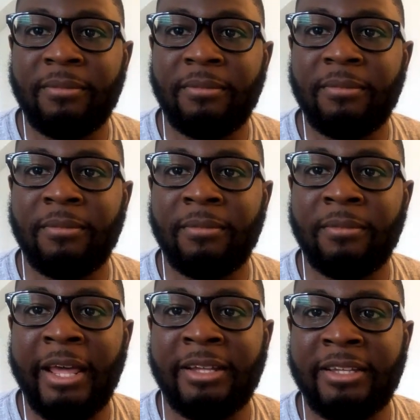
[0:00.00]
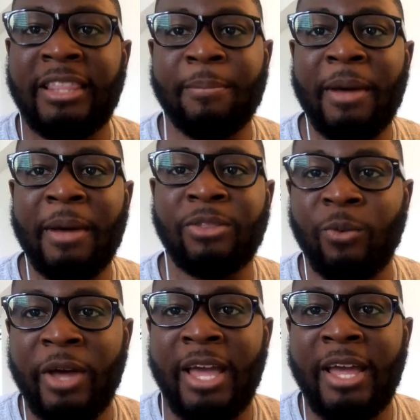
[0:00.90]
like get them out the
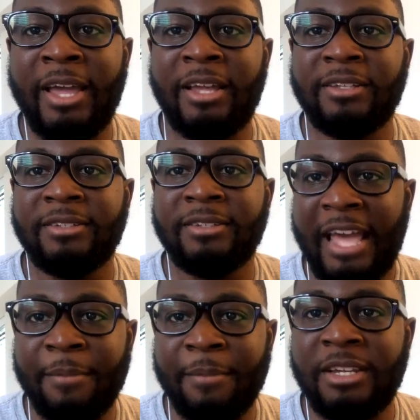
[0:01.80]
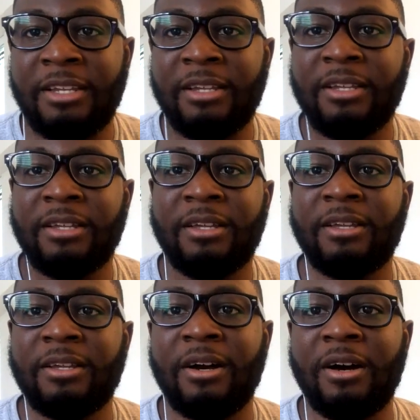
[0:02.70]
way. Samdi,
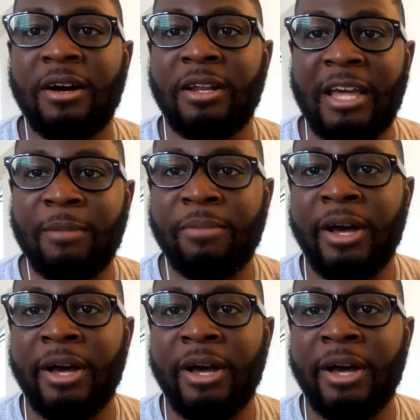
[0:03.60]
Legba, whatever